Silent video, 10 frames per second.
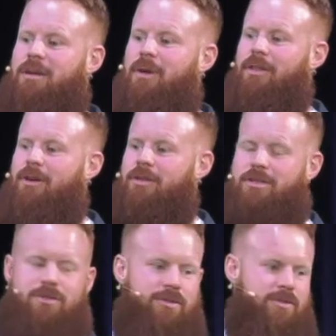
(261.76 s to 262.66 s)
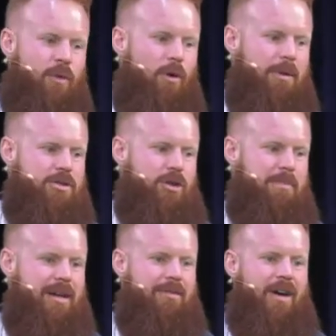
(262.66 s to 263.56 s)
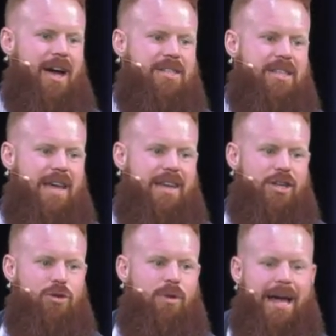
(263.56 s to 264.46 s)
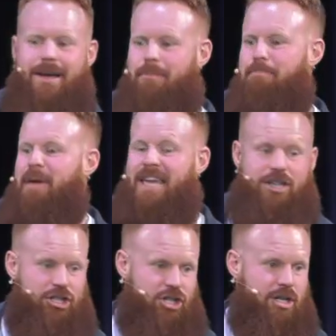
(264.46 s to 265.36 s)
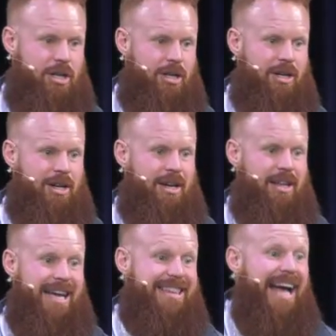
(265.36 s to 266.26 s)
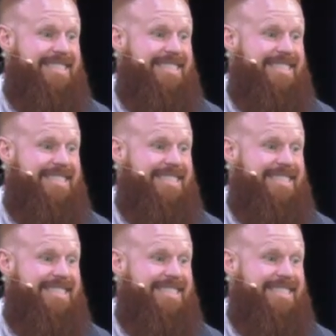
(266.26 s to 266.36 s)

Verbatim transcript: other s- form of streaming device and then you like binge? Like that's,